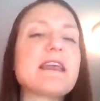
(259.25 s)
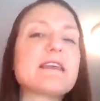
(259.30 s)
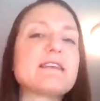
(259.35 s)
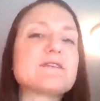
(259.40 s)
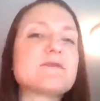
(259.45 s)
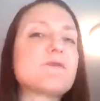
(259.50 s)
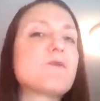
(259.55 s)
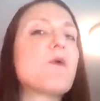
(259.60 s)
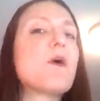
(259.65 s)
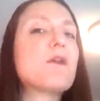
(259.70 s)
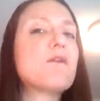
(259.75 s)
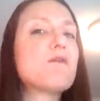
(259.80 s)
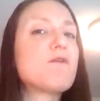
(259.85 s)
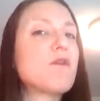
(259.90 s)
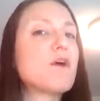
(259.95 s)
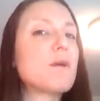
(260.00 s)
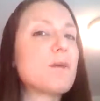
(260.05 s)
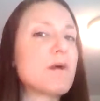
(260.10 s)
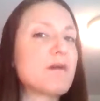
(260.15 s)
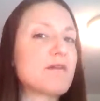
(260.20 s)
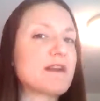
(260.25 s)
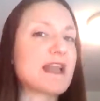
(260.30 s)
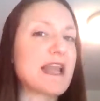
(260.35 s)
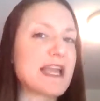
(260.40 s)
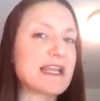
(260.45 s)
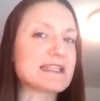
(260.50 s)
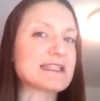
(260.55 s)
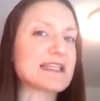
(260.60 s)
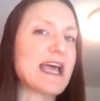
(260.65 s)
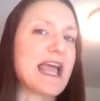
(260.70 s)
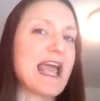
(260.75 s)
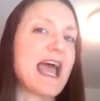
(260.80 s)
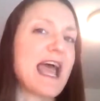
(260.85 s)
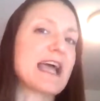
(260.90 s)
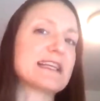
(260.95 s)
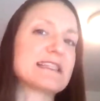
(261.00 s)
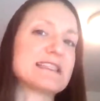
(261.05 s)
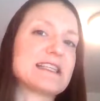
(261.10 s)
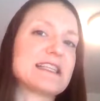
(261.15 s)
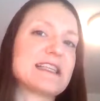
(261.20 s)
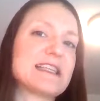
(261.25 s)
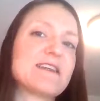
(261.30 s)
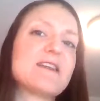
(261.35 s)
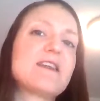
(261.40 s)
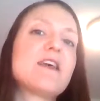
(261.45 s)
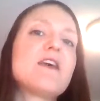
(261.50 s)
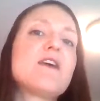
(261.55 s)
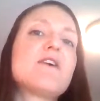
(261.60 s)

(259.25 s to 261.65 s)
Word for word: It's one form of an antioxidant